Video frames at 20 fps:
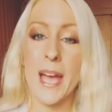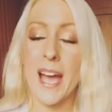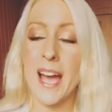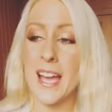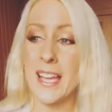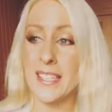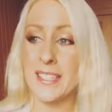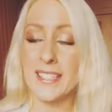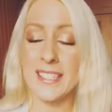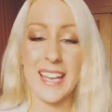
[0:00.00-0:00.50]

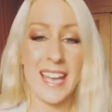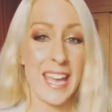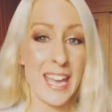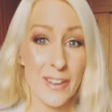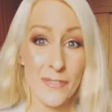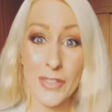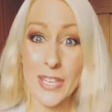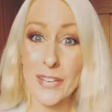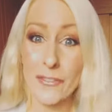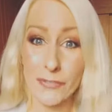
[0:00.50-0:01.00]
and
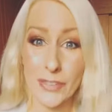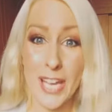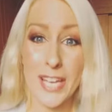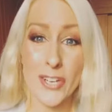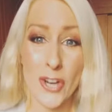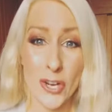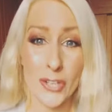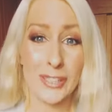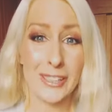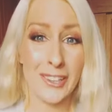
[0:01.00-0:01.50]
even if
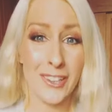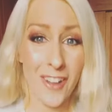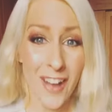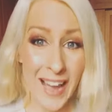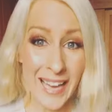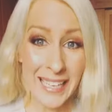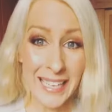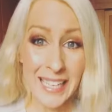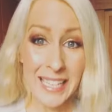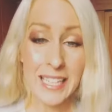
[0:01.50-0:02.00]
they don't
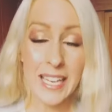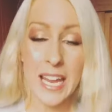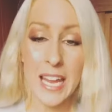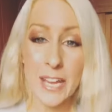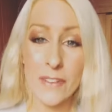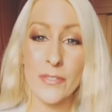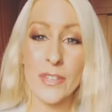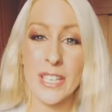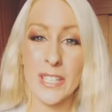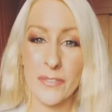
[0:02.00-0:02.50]
like it,
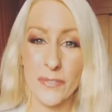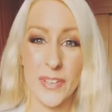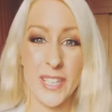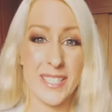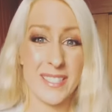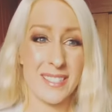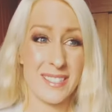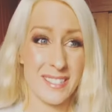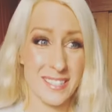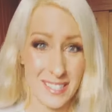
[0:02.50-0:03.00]
even if
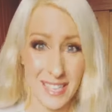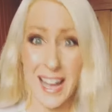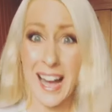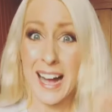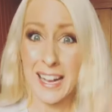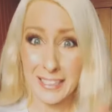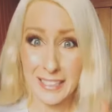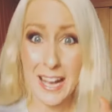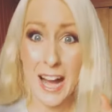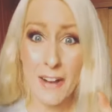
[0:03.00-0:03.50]
it's
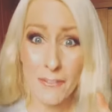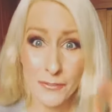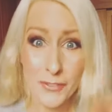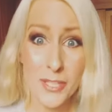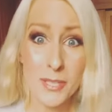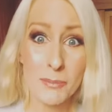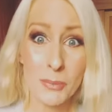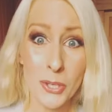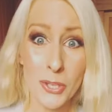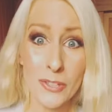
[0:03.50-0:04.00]

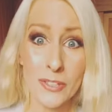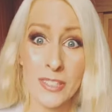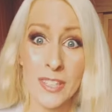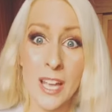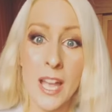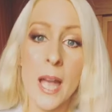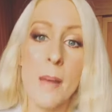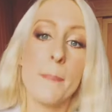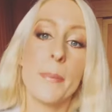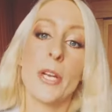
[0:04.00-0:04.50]
uncomfortable,
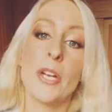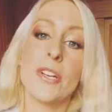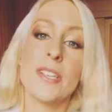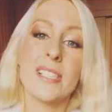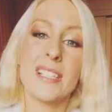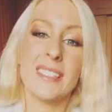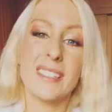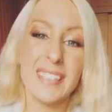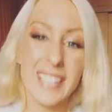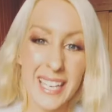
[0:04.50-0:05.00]

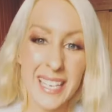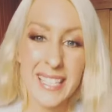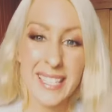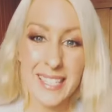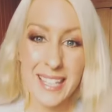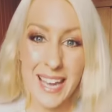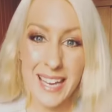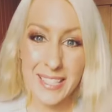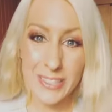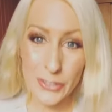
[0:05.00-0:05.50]
because at
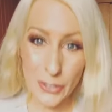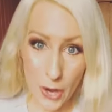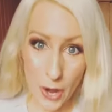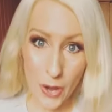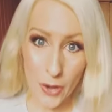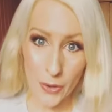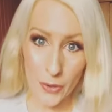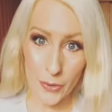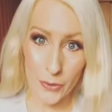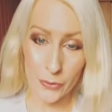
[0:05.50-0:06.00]
least they
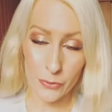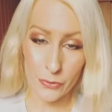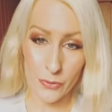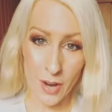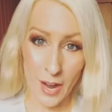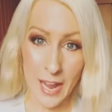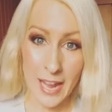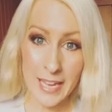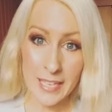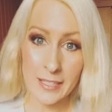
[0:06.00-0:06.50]
know,
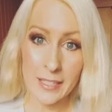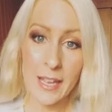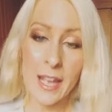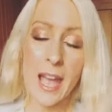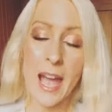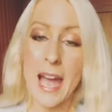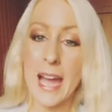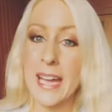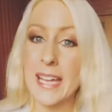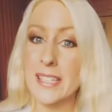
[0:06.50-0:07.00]
right?
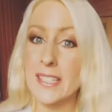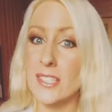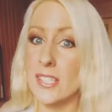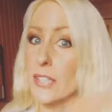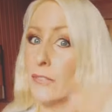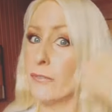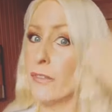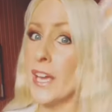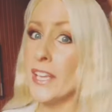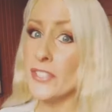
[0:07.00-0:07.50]
And
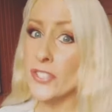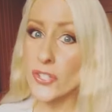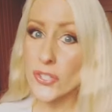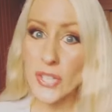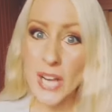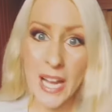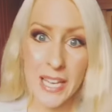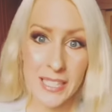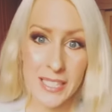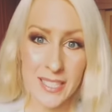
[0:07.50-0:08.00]
to
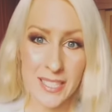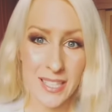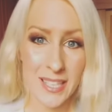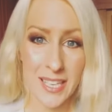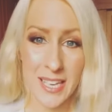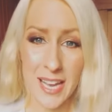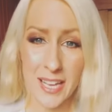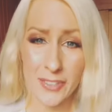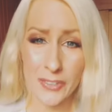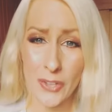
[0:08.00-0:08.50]
venture out into
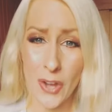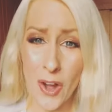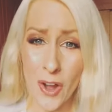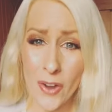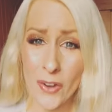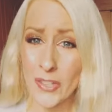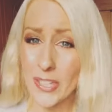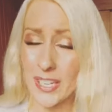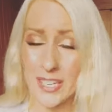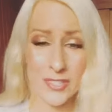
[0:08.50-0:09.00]
the
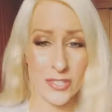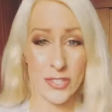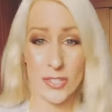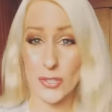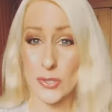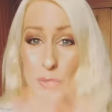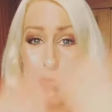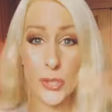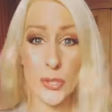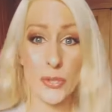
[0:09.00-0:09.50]
unknown is
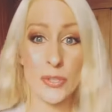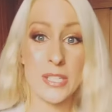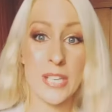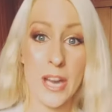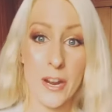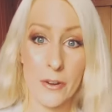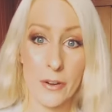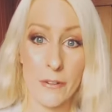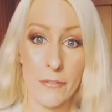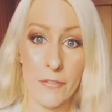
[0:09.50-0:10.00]
just too
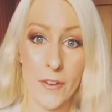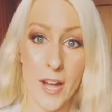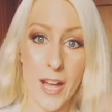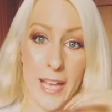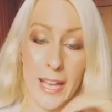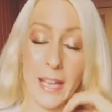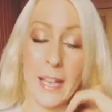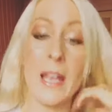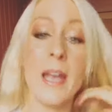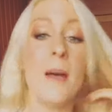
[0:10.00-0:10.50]

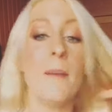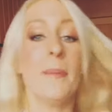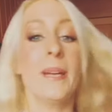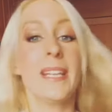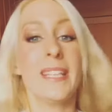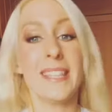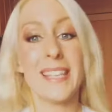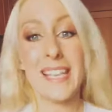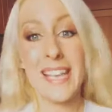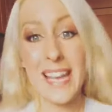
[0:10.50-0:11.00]
terrifying.
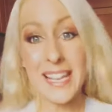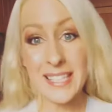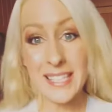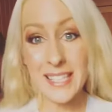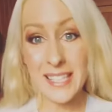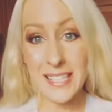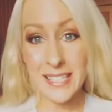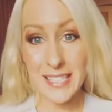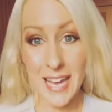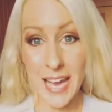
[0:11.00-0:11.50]
But at the end
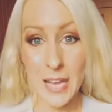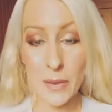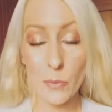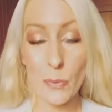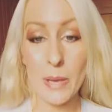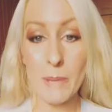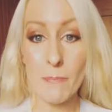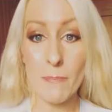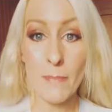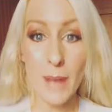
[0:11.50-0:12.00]
of the day,
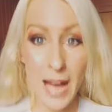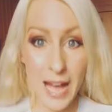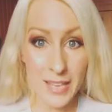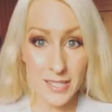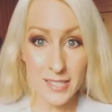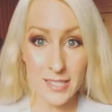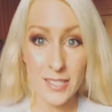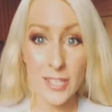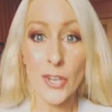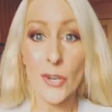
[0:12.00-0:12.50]
we
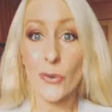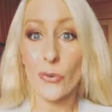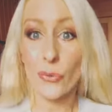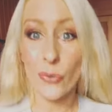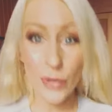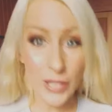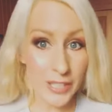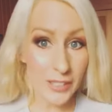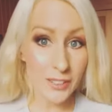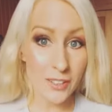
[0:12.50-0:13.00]
must
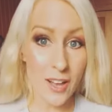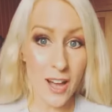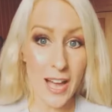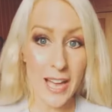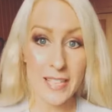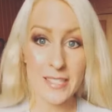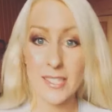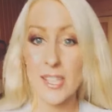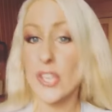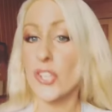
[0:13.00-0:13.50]

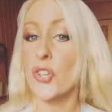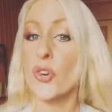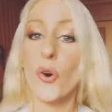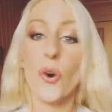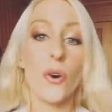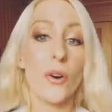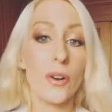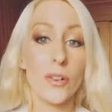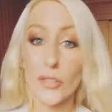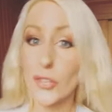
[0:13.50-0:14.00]
realize that
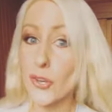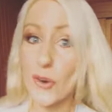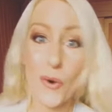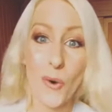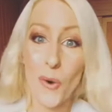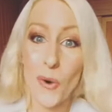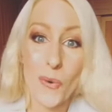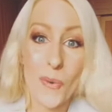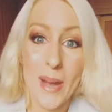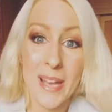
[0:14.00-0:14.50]
you're you're
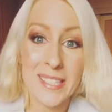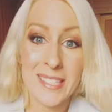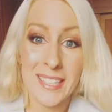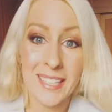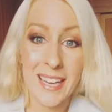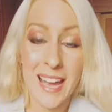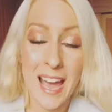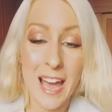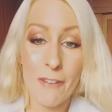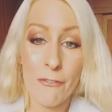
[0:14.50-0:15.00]
always
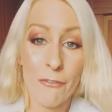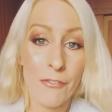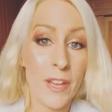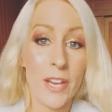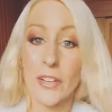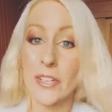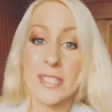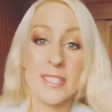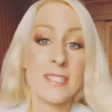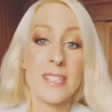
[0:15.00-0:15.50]
going to have
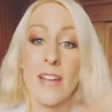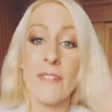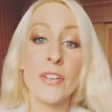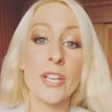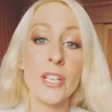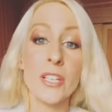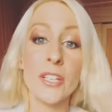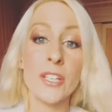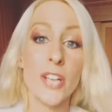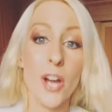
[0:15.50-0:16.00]
fear it's never
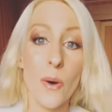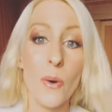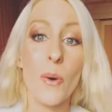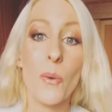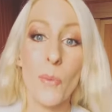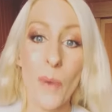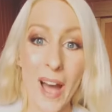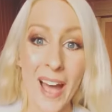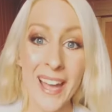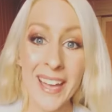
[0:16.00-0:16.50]
going to go
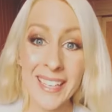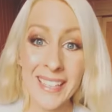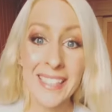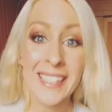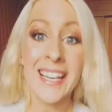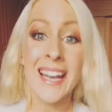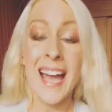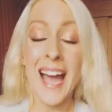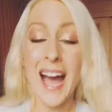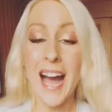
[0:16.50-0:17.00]
away
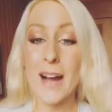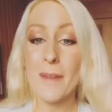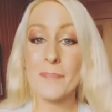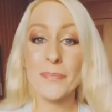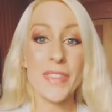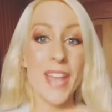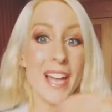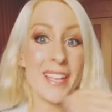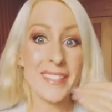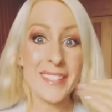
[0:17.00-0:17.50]

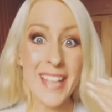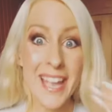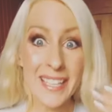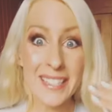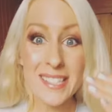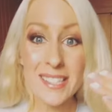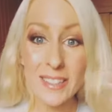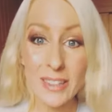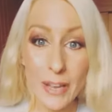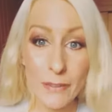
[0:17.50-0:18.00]
um, that
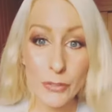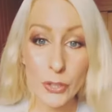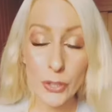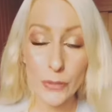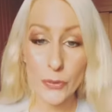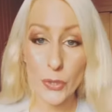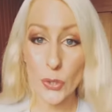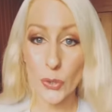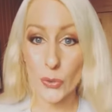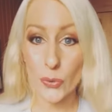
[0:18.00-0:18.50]
next level
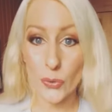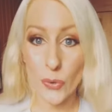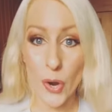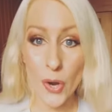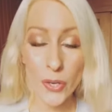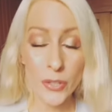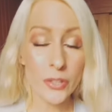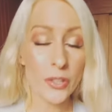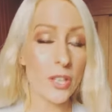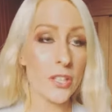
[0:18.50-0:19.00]
of your
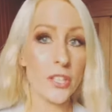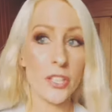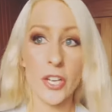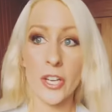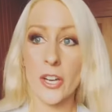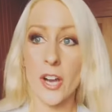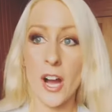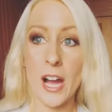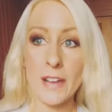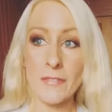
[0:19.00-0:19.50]
growth you
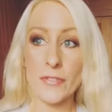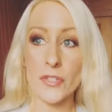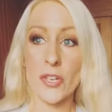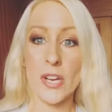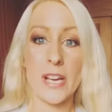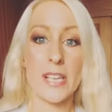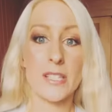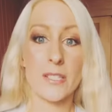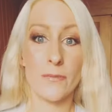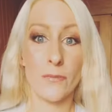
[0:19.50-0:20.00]
know i've
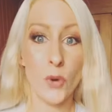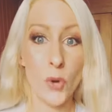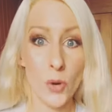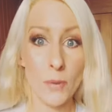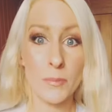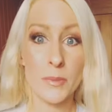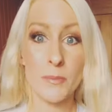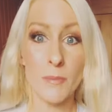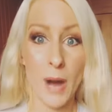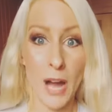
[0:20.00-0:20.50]

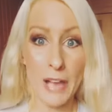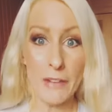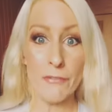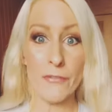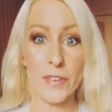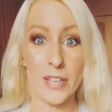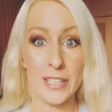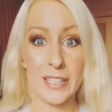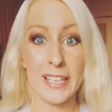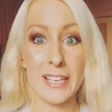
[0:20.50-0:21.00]
transformed my
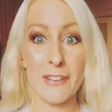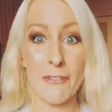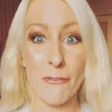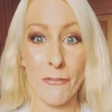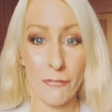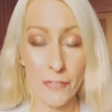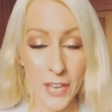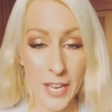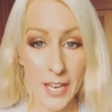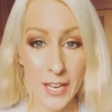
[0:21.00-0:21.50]
feeling of
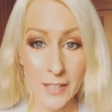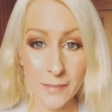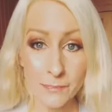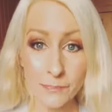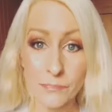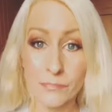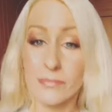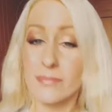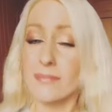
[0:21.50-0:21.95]
fear